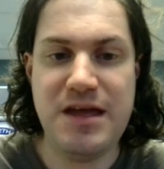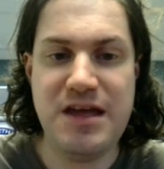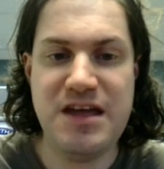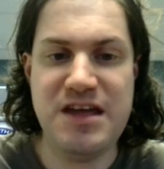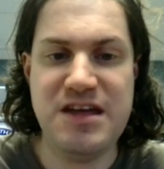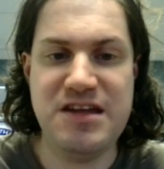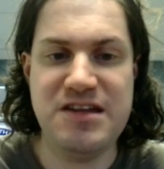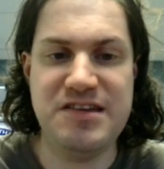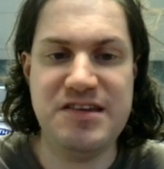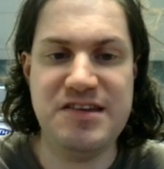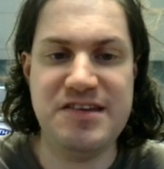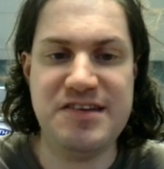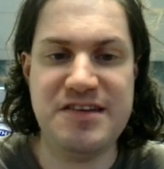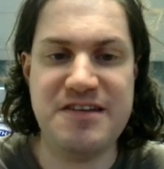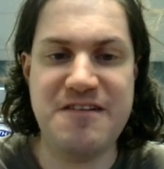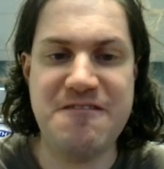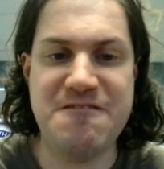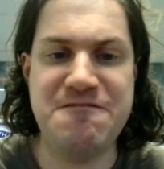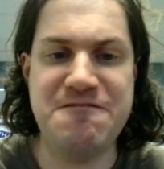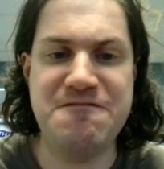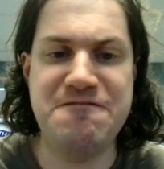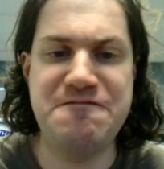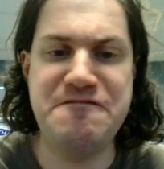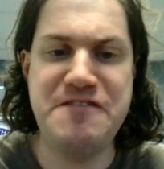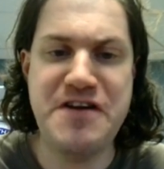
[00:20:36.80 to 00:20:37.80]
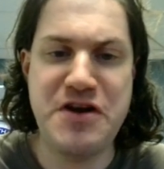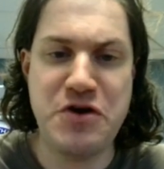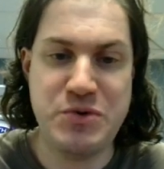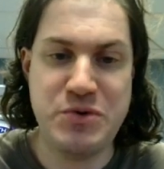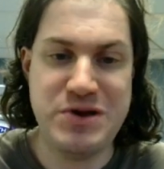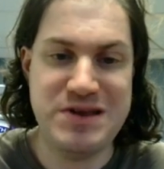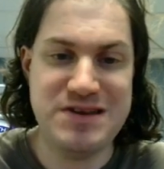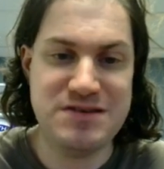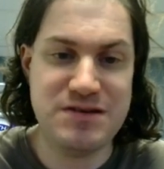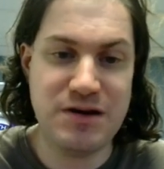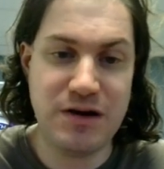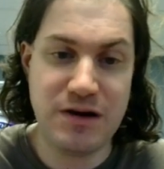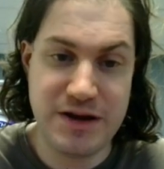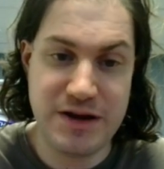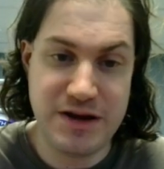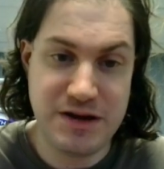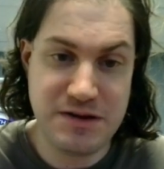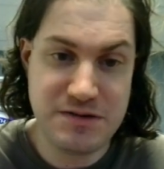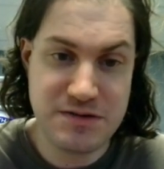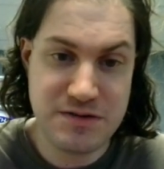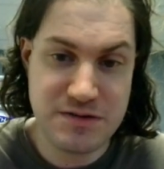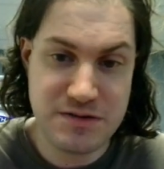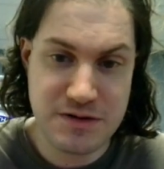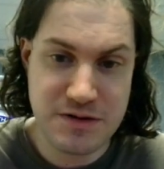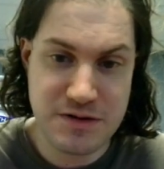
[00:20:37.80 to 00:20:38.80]
is very
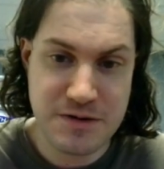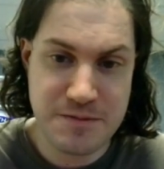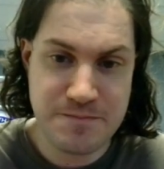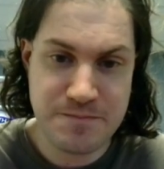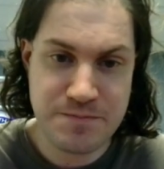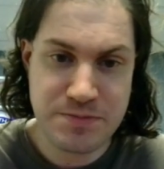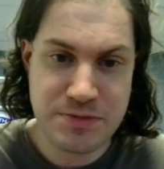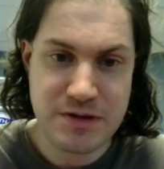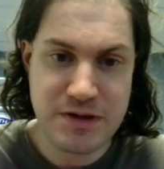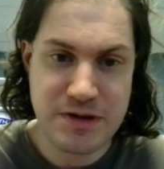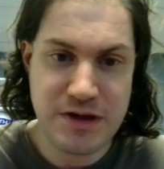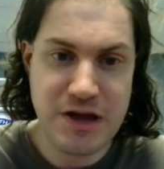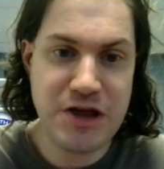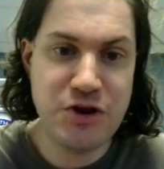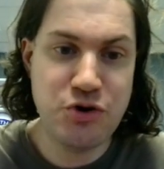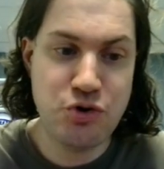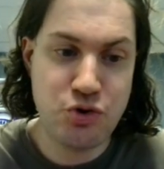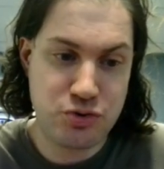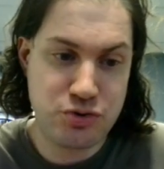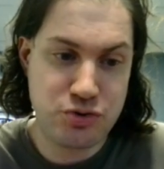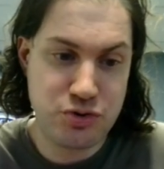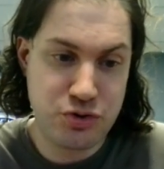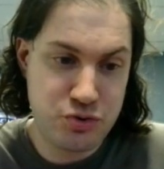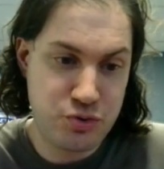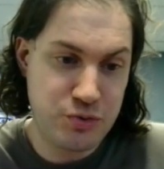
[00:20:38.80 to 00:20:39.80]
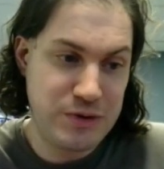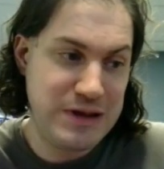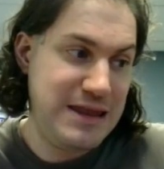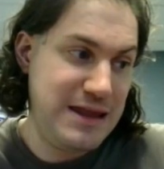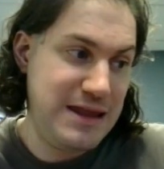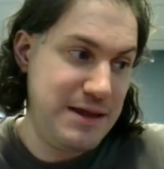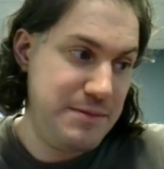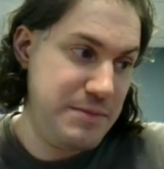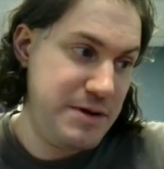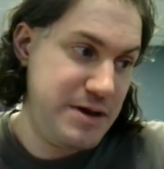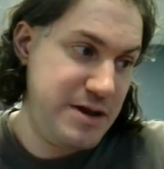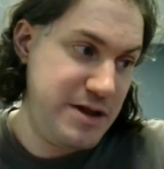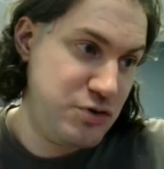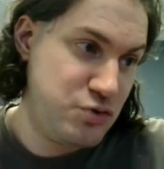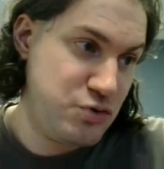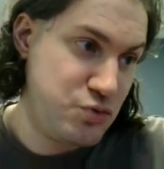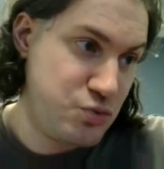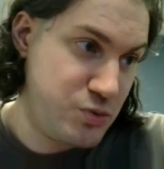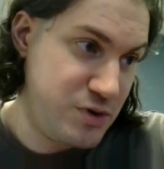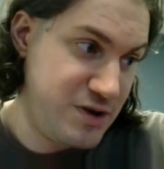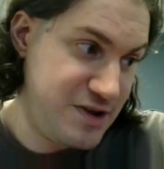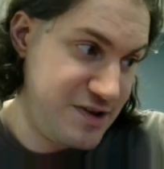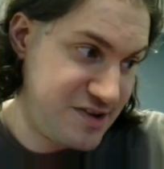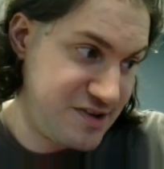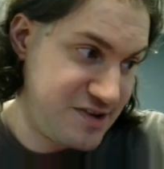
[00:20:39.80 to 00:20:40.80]
tight in order to eliminate
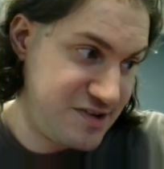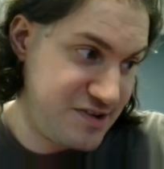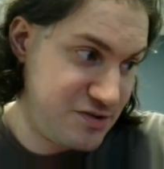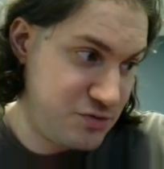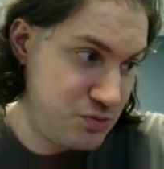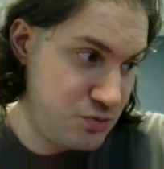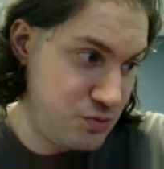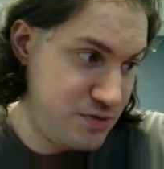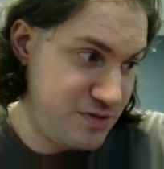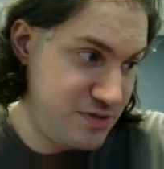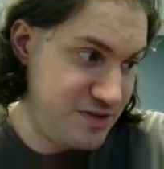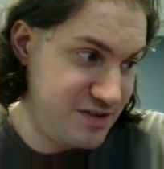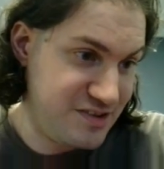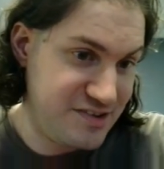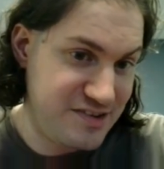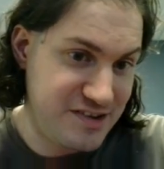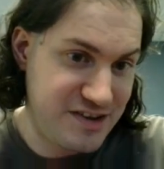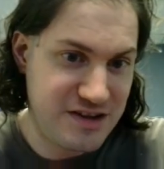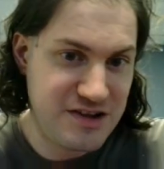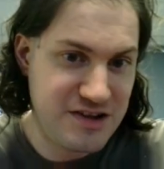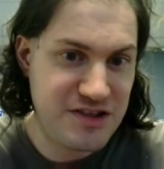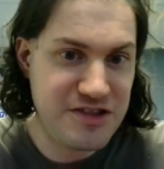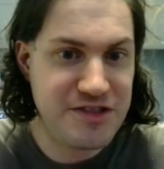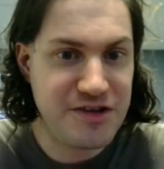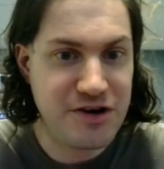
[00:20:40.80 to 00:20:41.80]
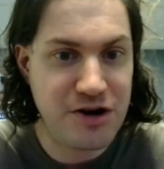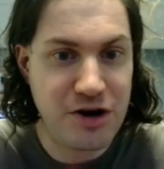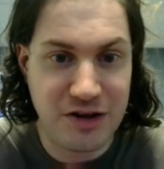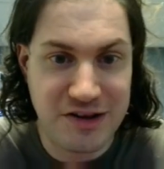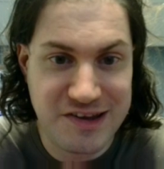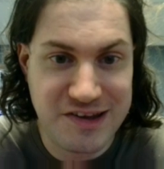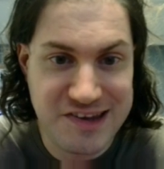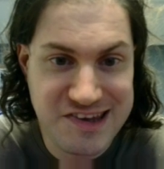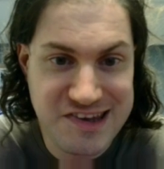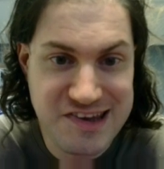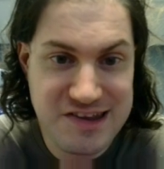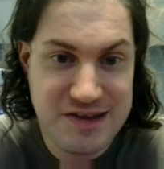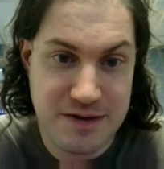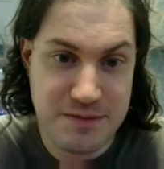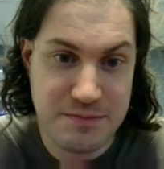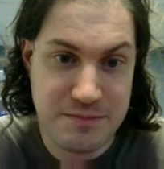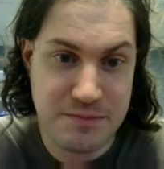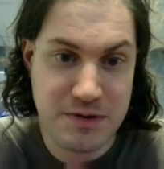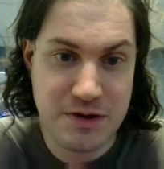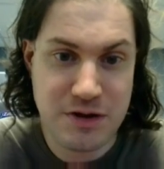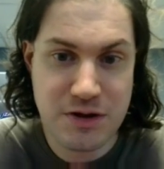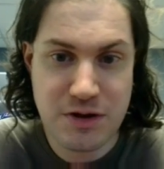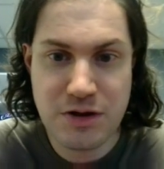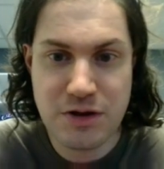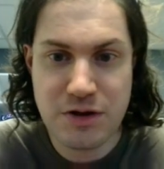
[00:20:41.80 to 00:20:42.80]
risks to things like the Colosseum
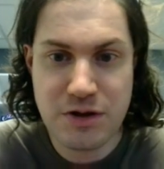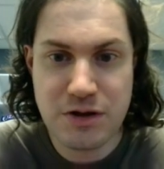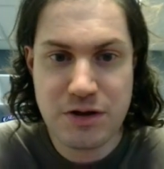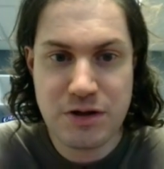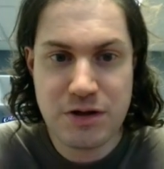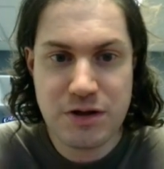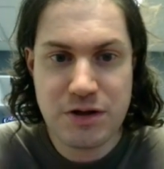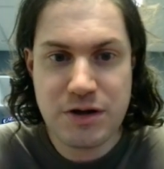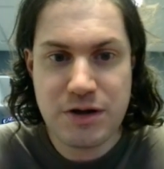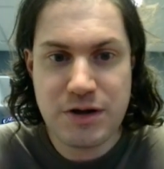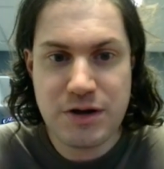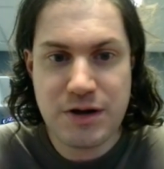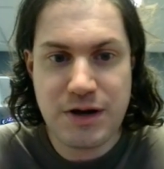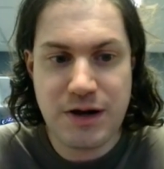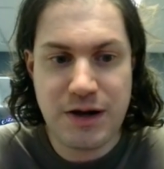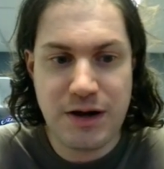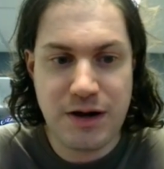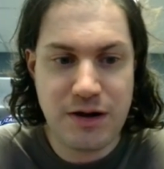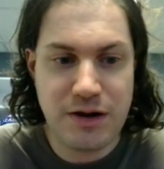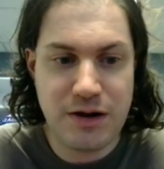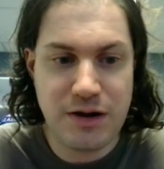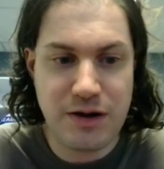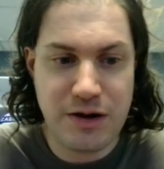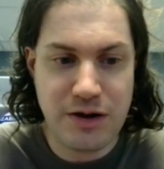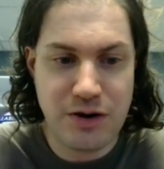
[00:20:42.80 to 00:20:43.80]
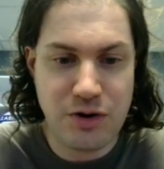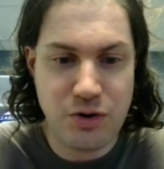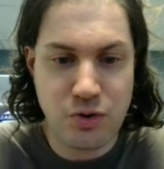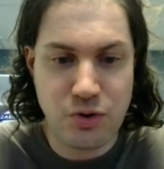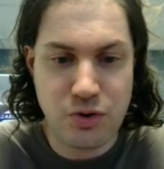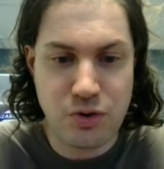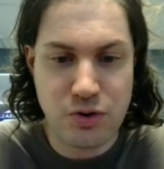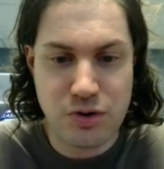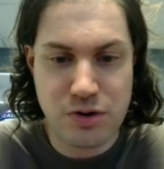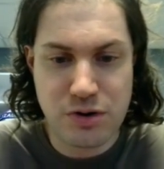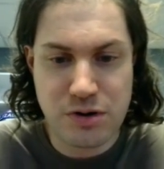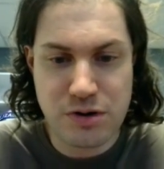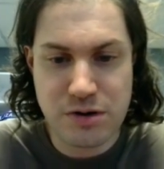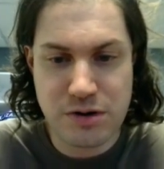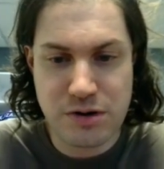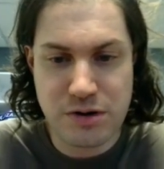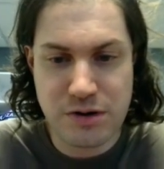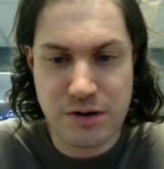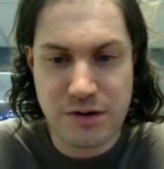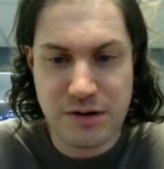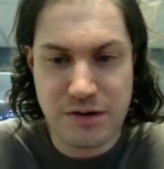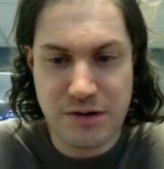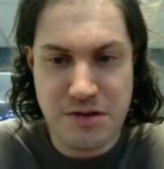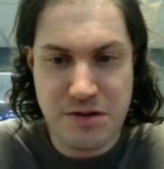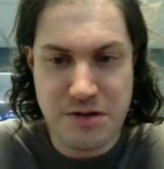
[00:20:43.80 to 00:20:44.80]

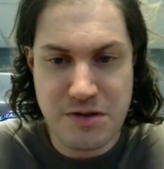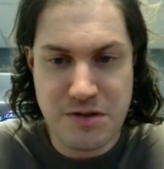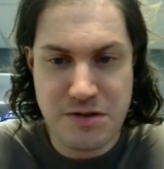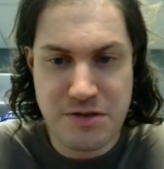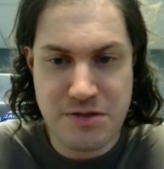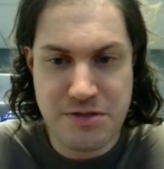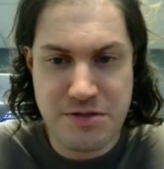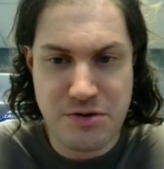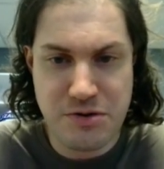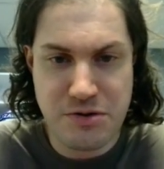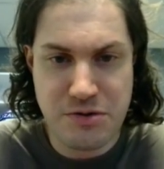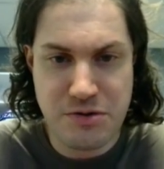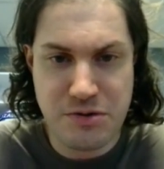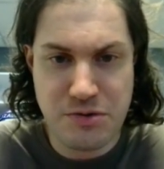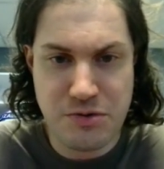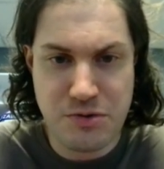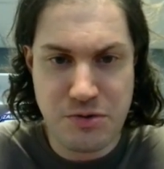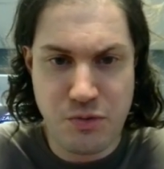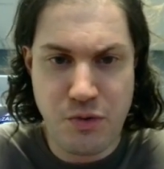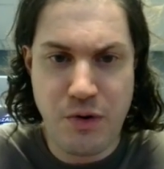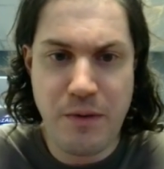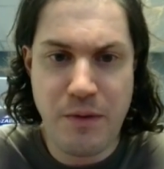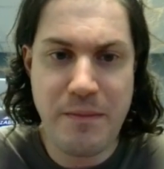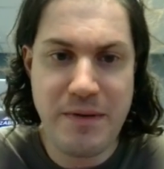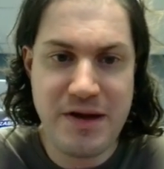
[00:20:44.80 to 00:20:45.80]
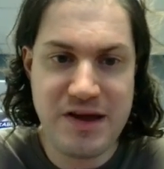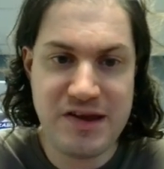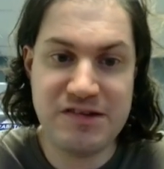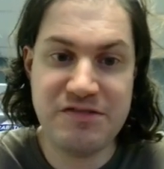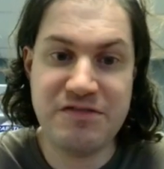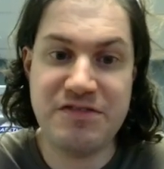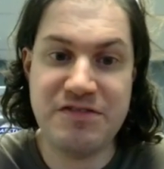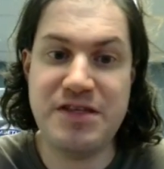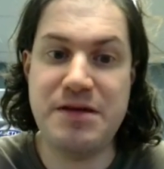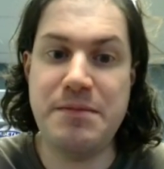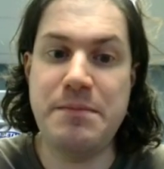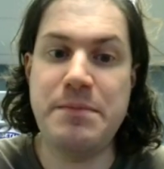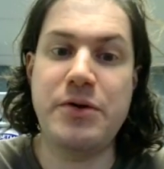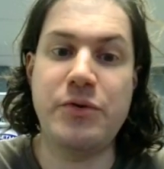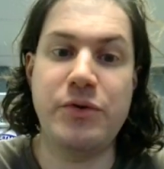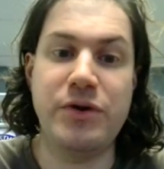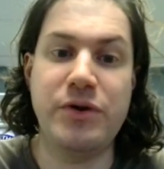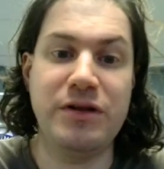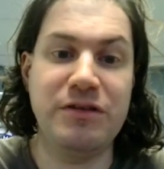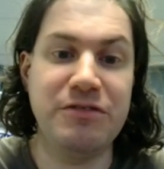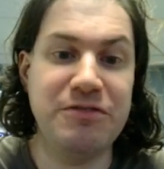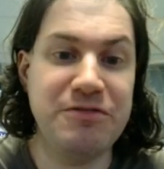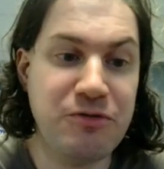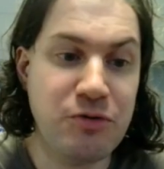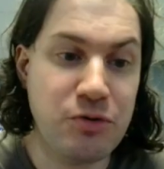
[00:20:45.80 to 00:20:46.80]
or the remains of the
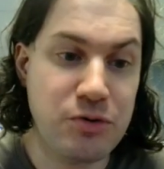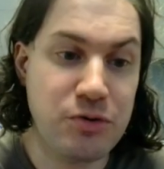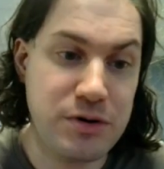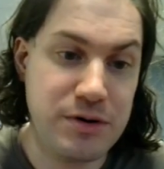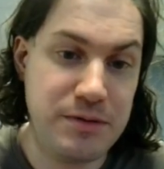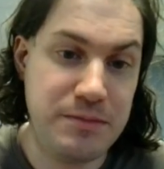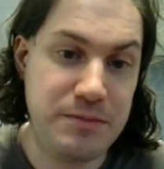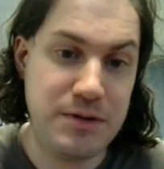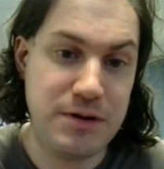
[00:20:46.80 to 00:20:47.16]
Imperial Forum.